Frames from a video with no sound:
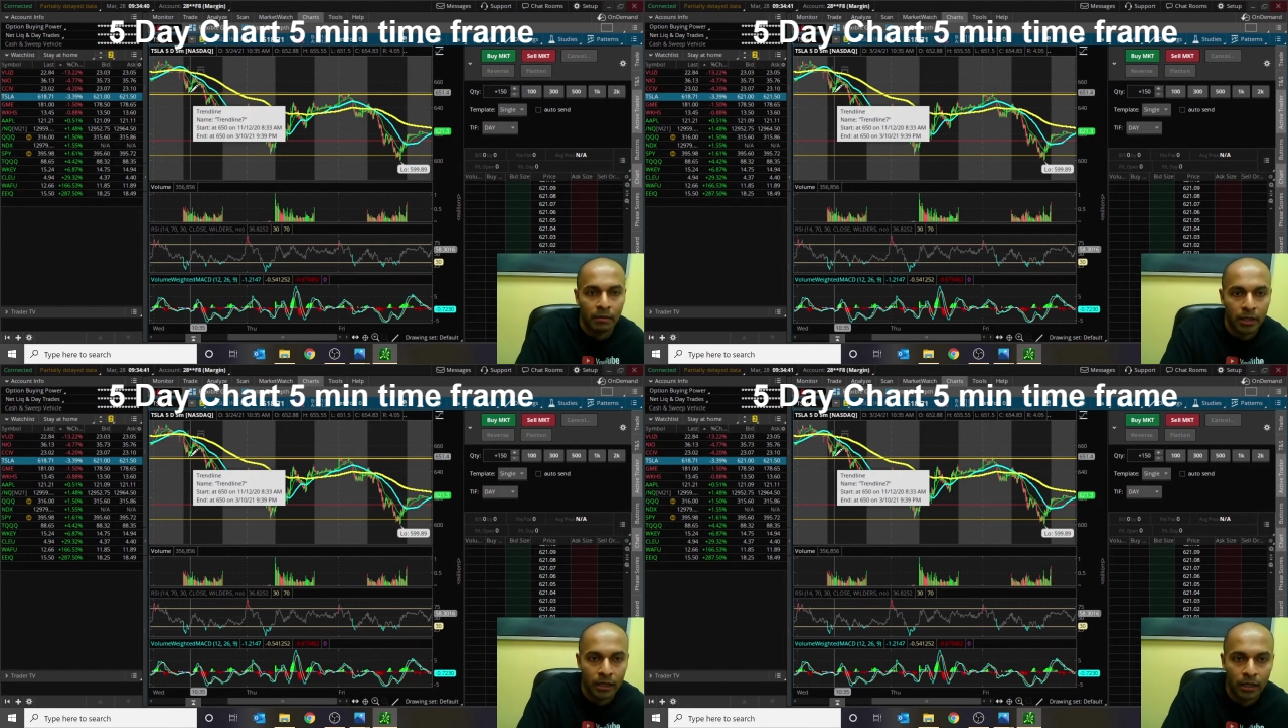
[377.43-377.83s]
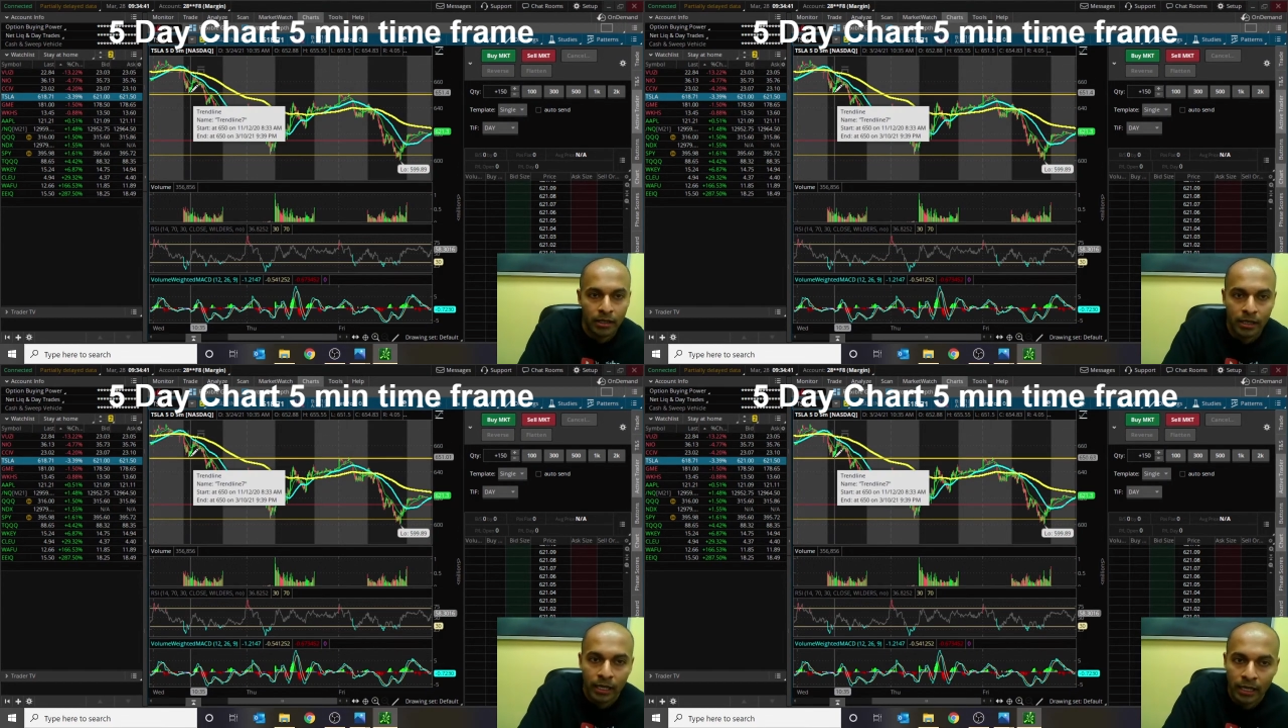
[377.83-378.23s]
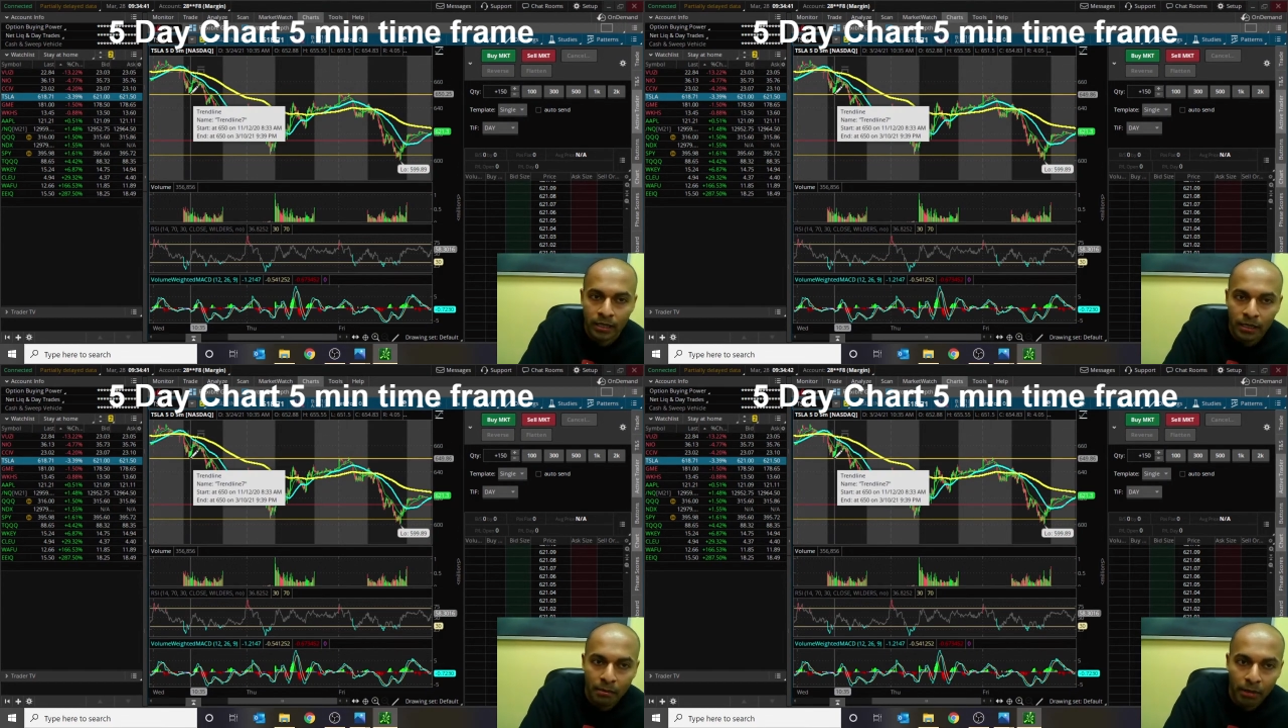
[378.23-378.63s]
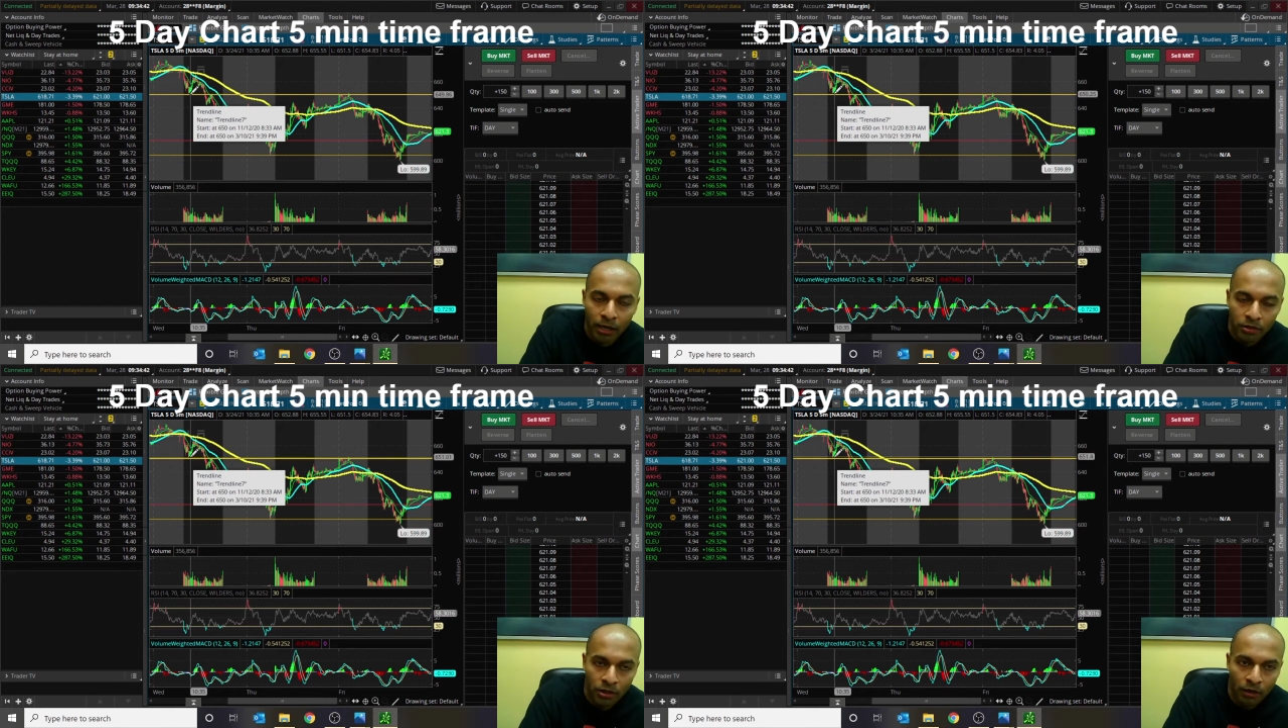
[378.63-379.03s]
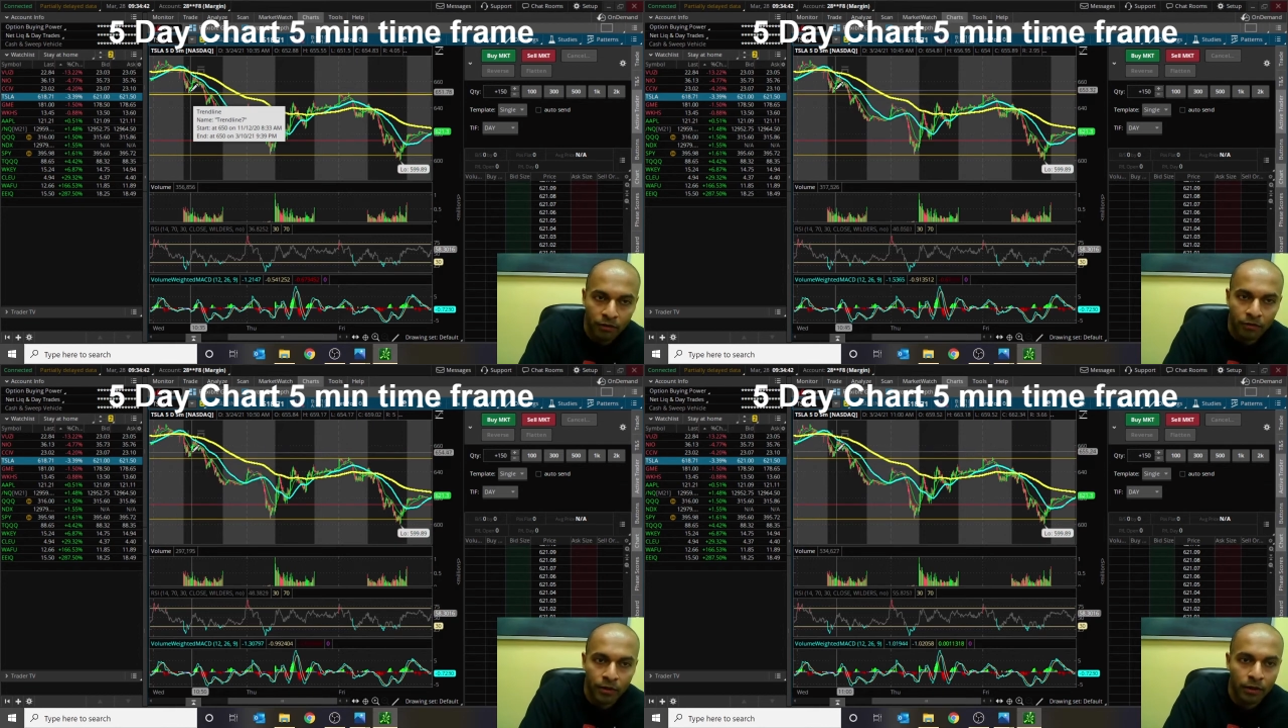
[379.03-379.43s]
because it is going to bounce off
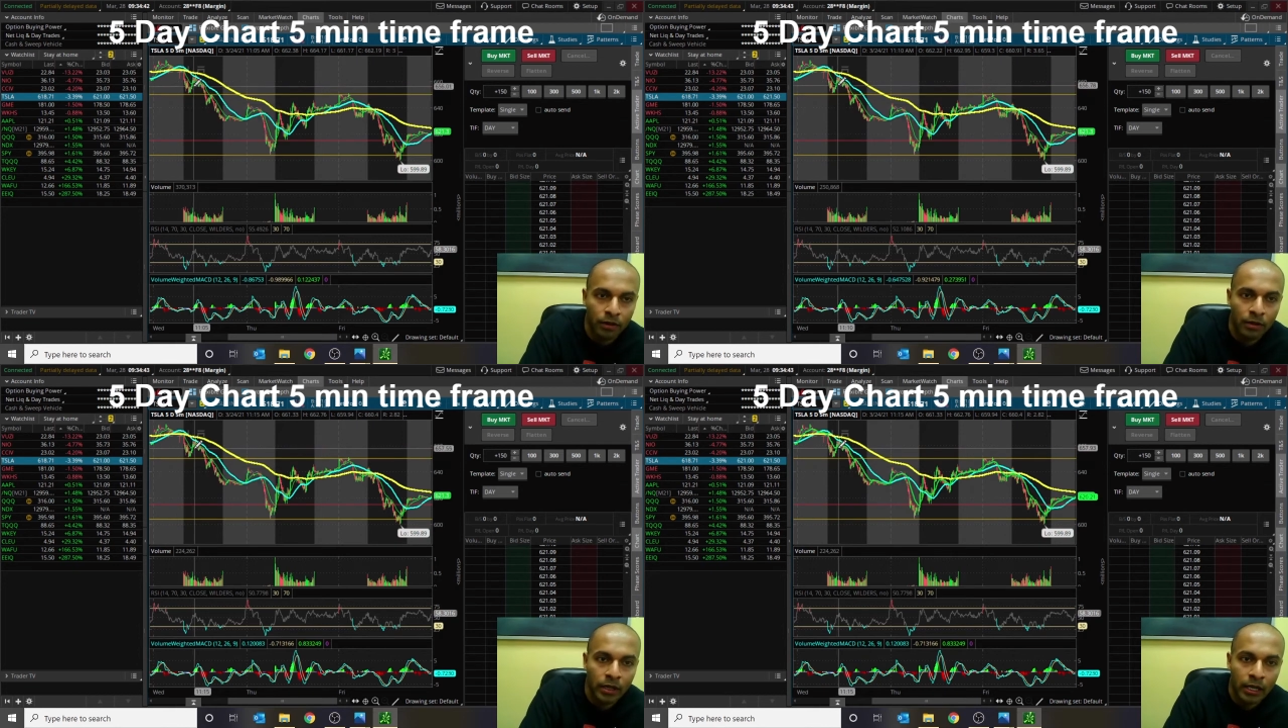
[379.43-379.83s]
of here